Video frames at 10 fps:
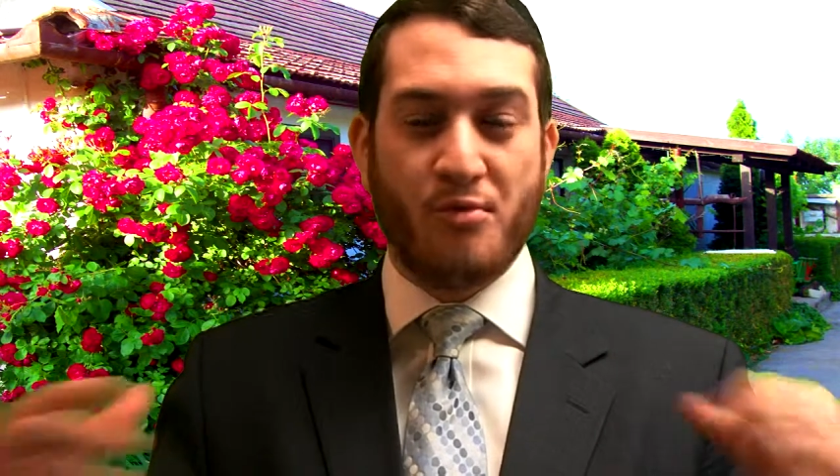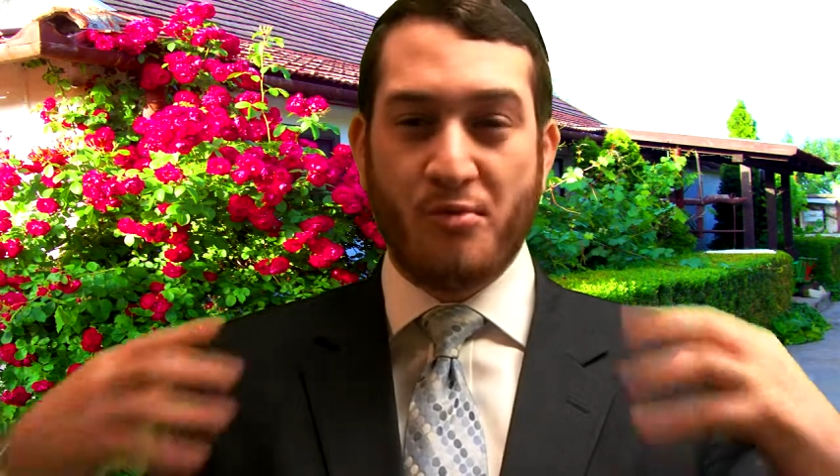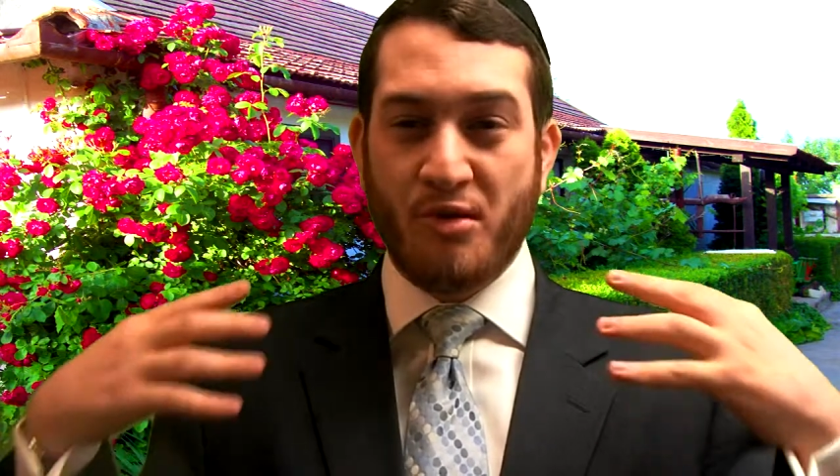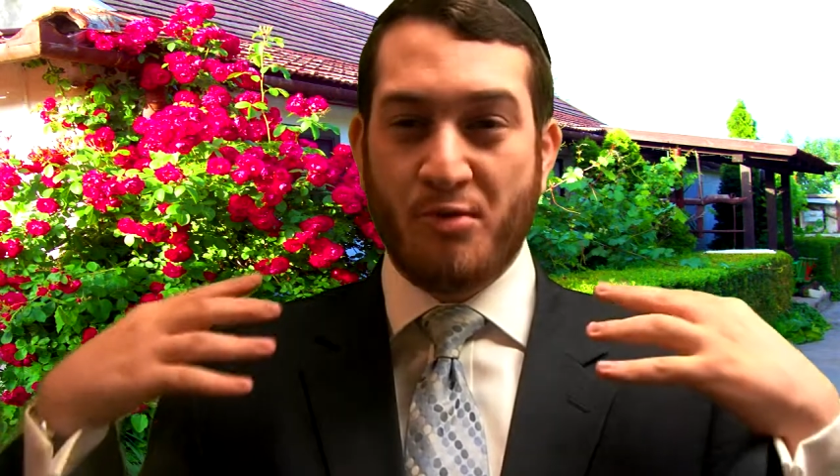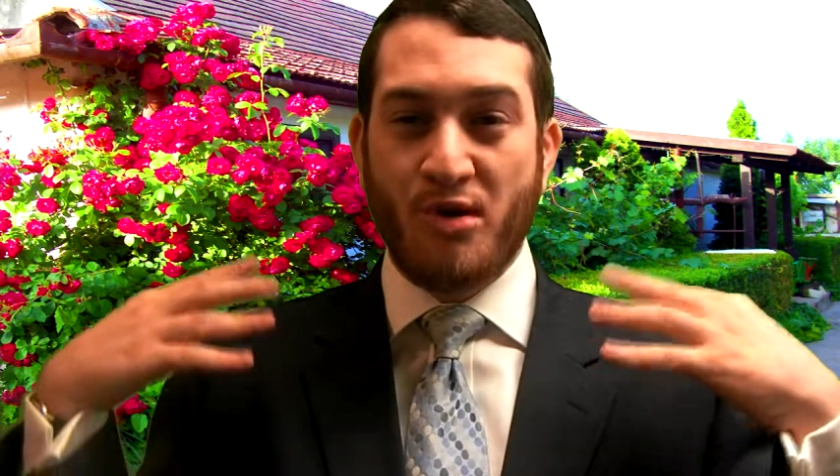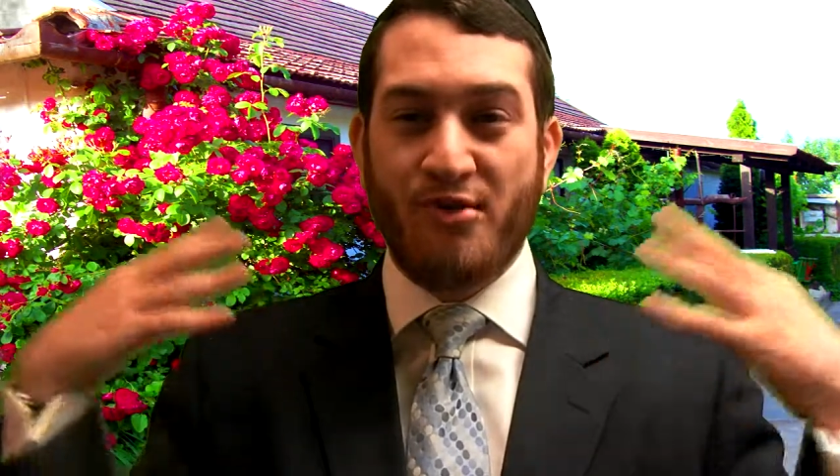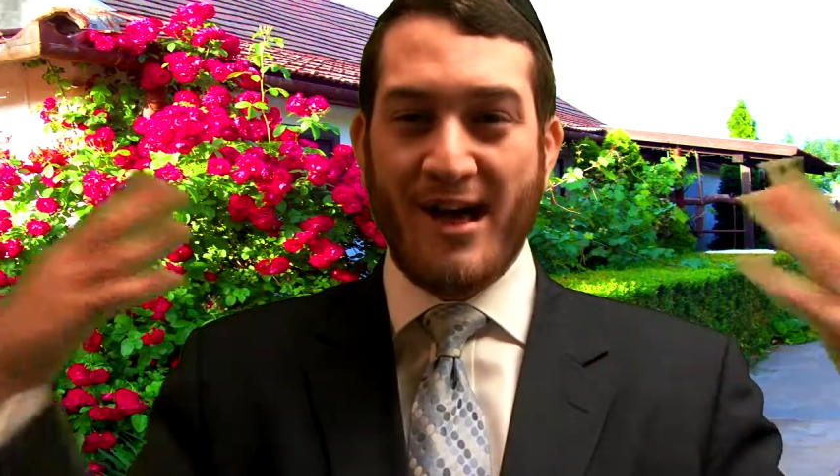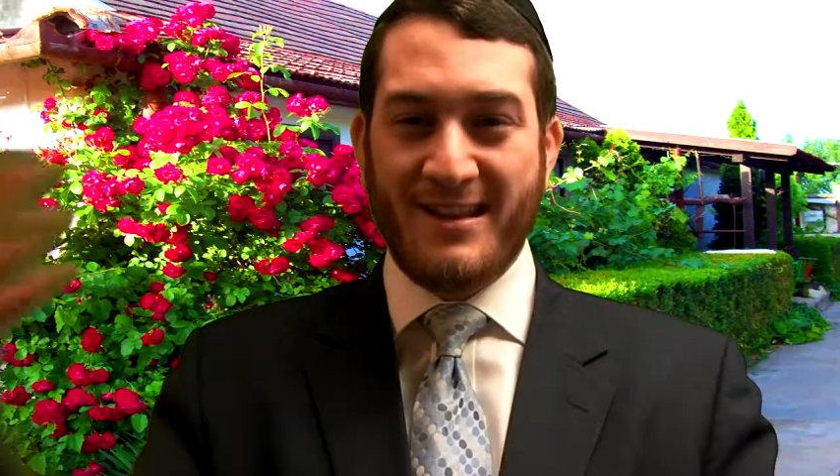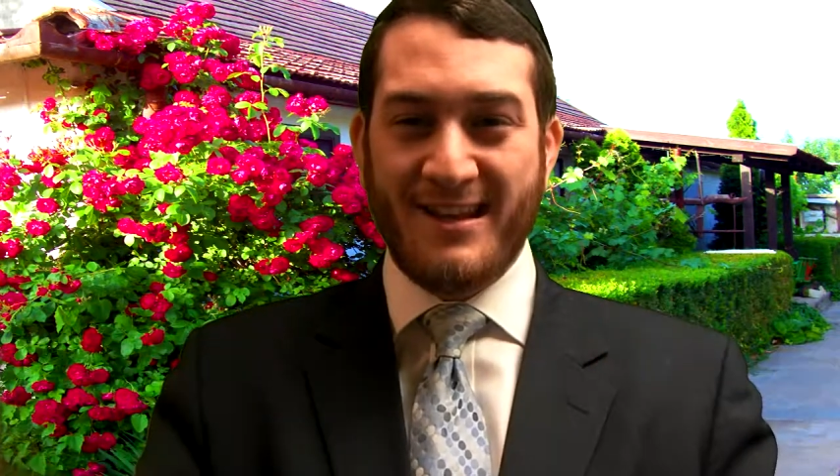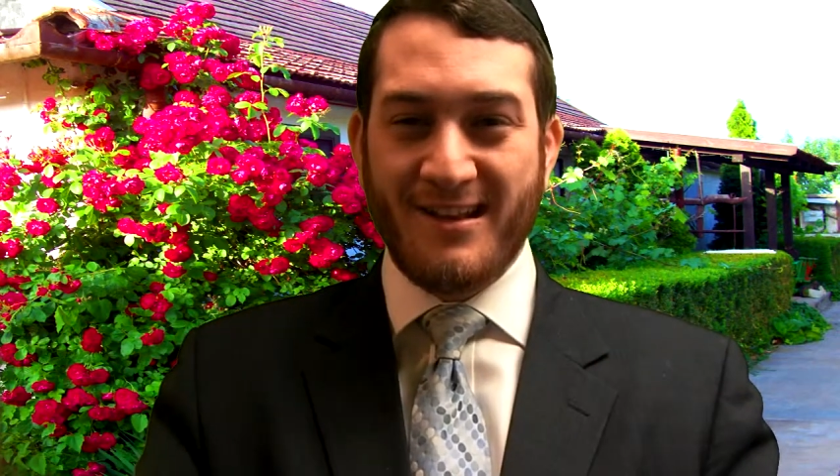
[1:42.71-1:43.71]
with beautiful
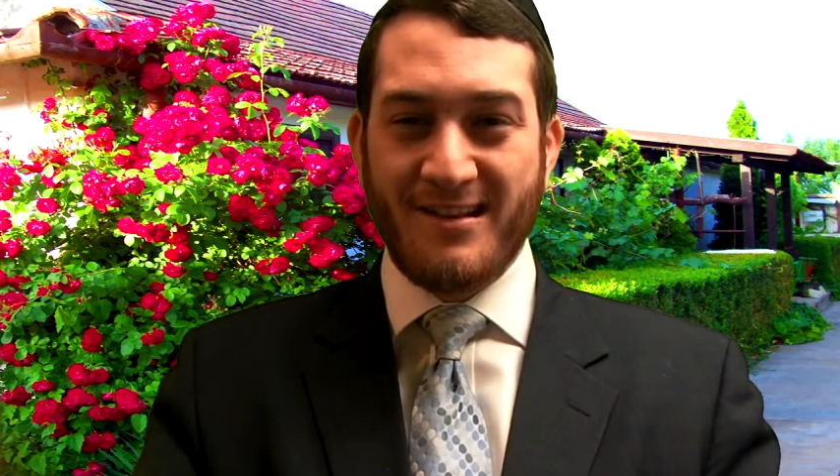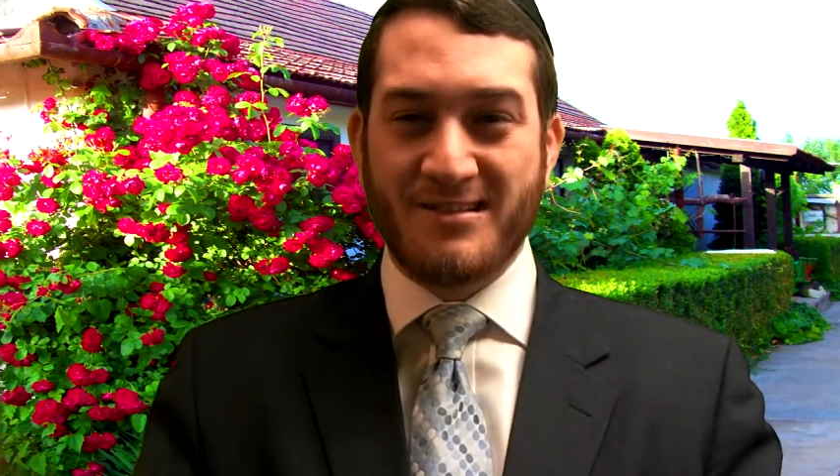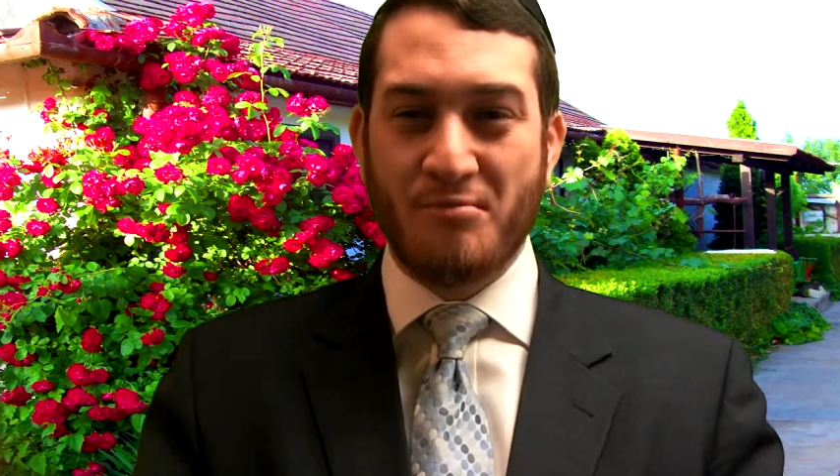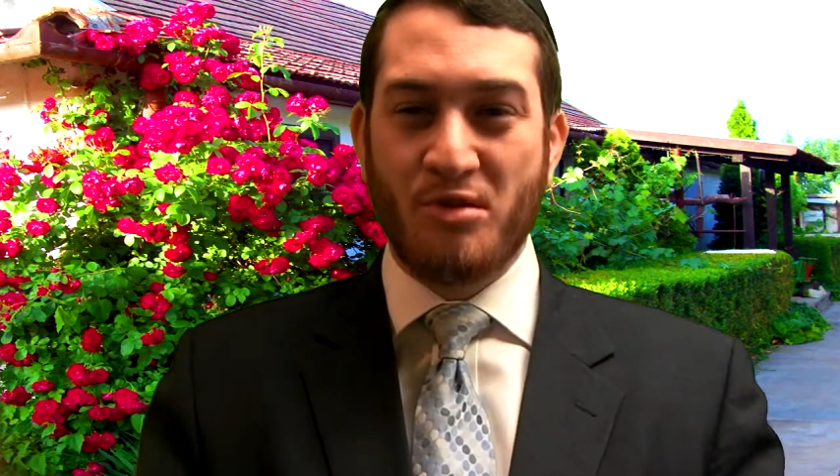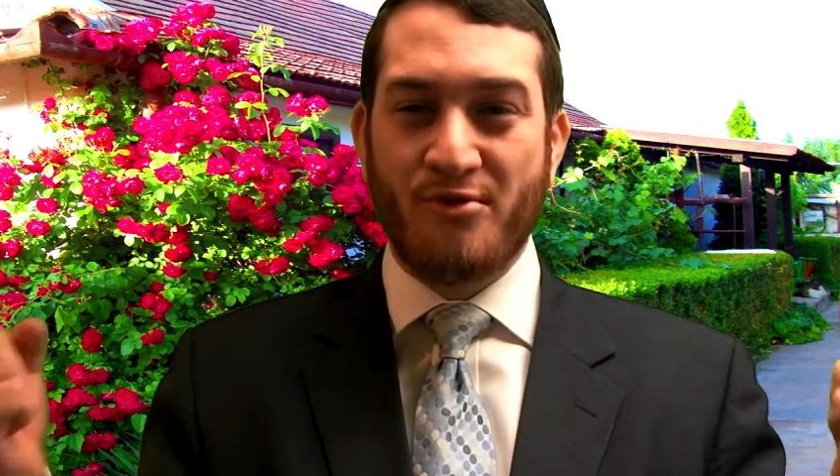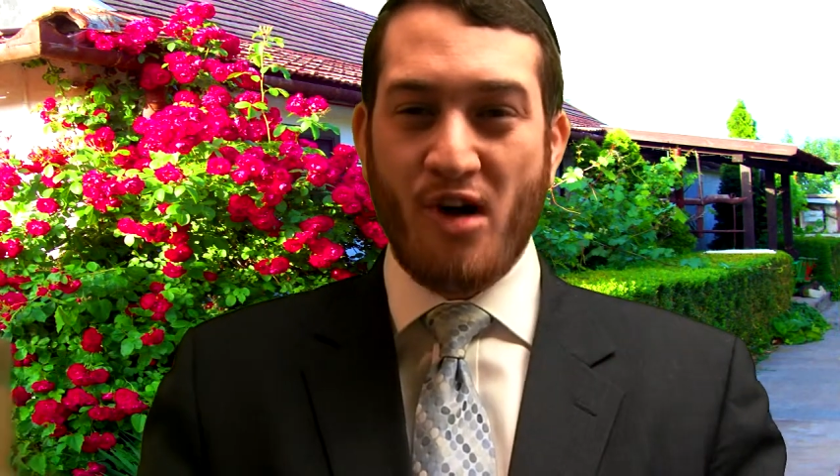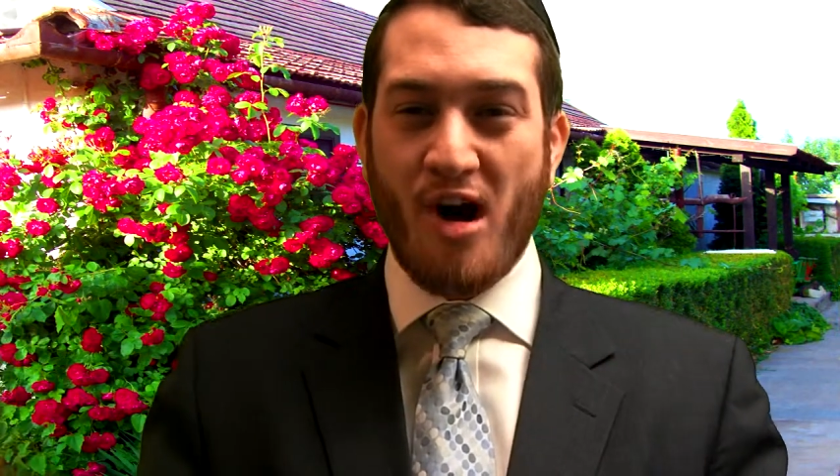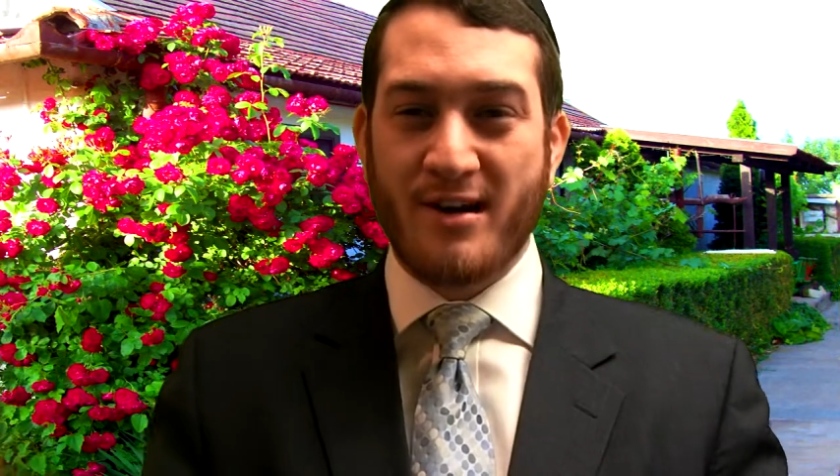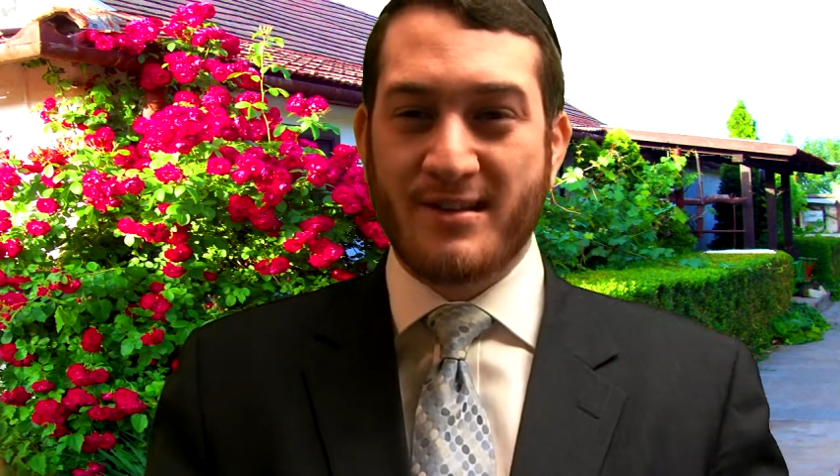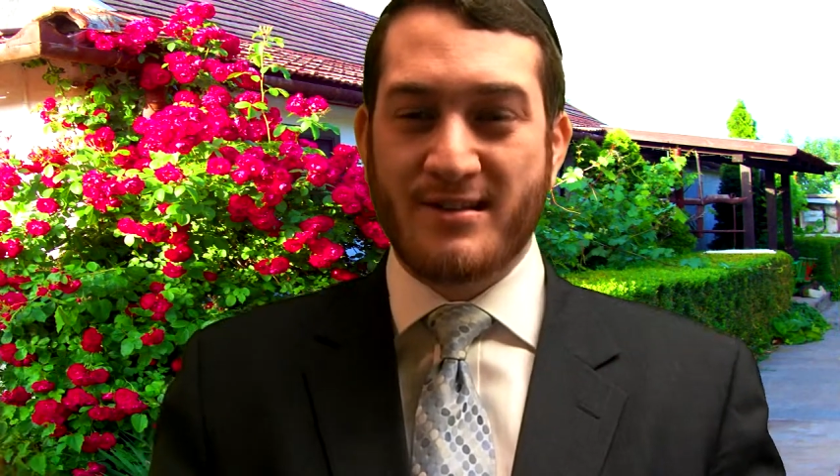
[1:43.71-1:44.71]
ideals and beautiful
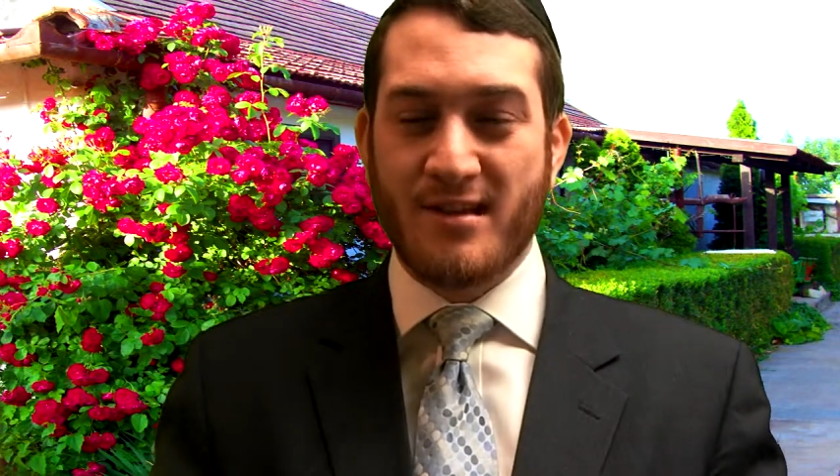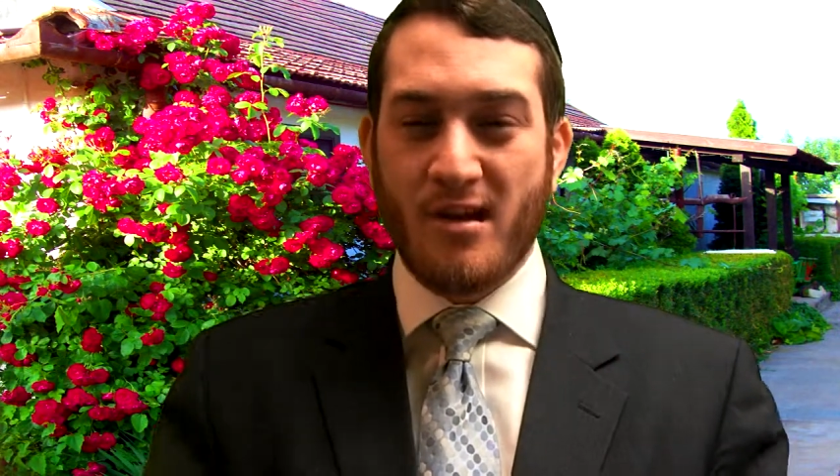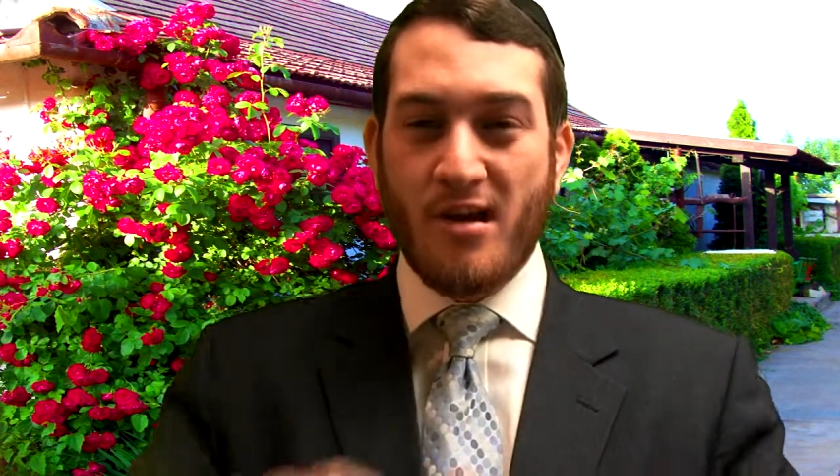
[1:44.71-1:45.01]
hearts.